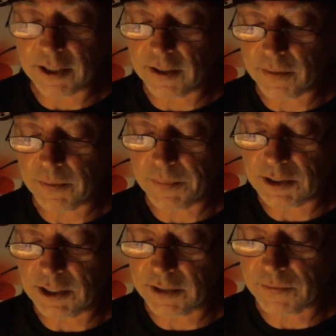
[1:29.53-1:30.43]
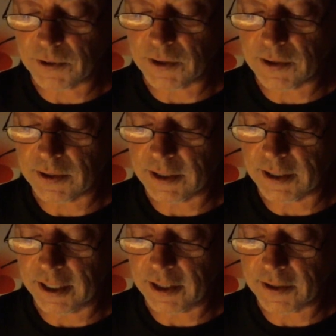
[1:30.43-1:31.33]
They would be checked for
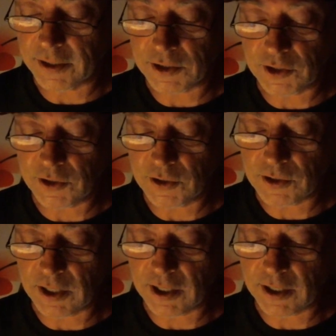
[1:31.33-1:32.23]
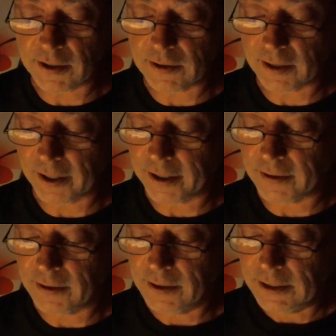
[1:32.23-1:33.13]
any health issues
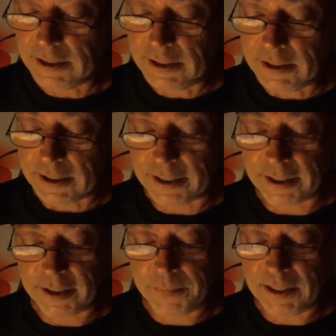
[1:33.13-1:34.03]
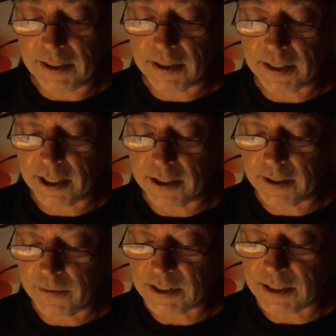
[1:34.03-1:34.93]
and any immediate care
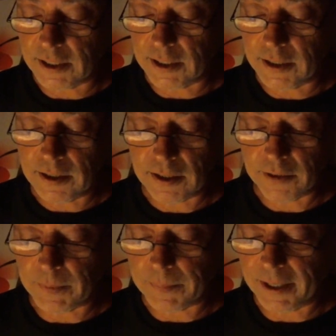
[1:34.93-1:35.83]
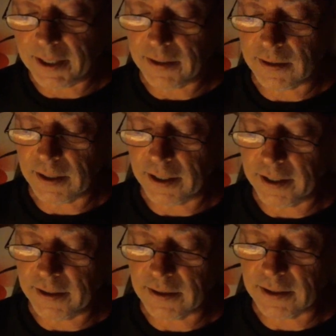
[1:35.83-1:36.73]
that was needed. They would be bathed
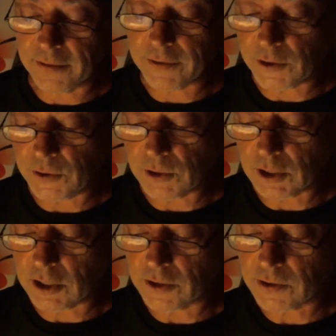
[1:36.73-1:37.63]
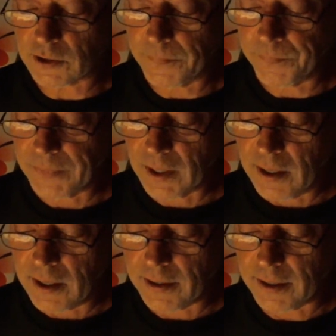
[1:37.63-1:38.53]
and given new clothes.
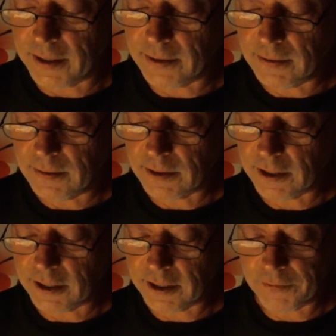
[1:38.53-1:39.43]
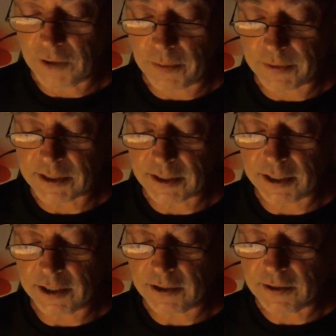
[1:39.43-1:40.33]
Then, if all was
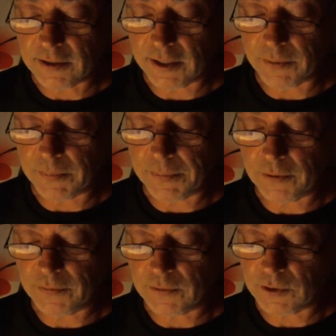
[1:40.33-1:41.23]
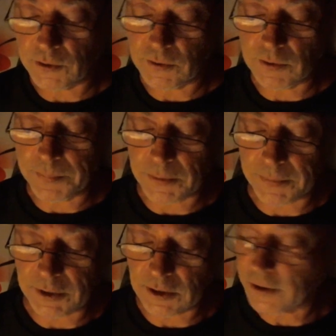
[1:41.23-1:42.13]
secure, they would be moved to the
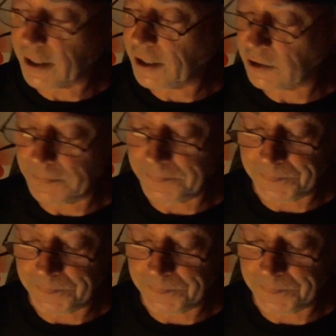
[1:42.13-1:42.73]
permanent location.